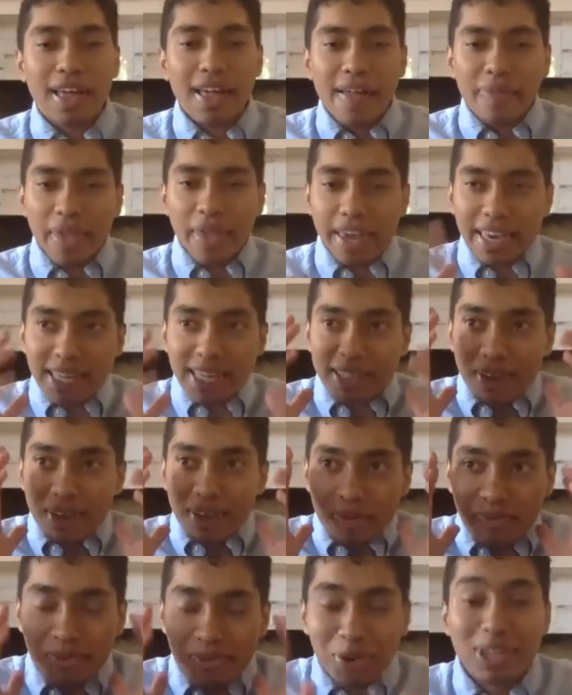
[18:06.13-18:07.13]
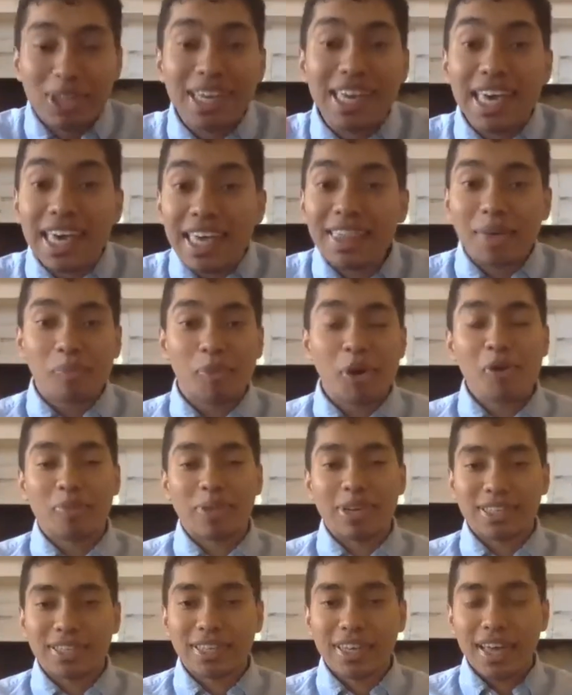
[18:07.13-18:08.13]
that he is fully in the
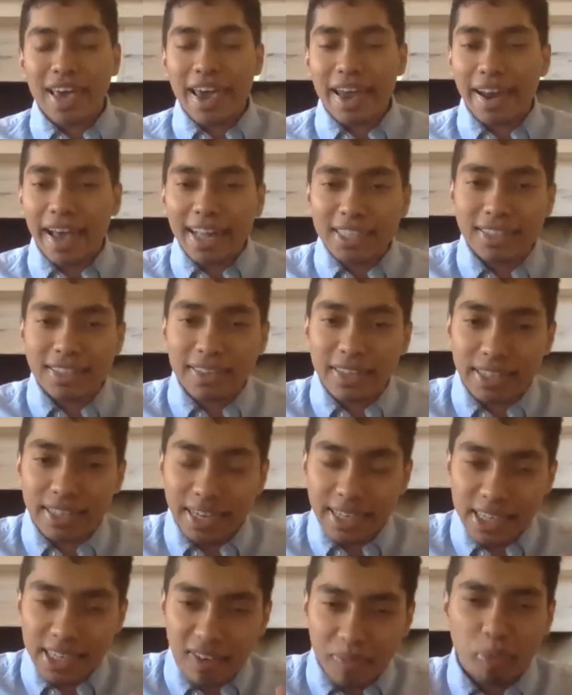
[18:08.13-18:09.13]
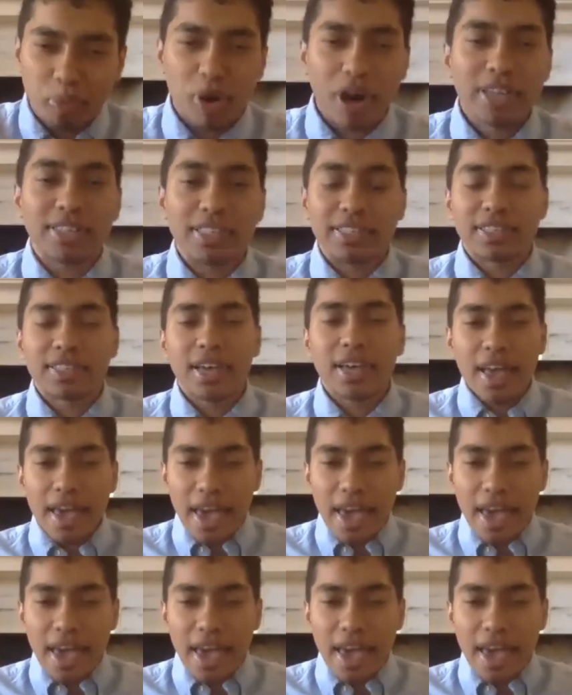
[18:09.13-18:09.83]
moment, and hence this idea of presence.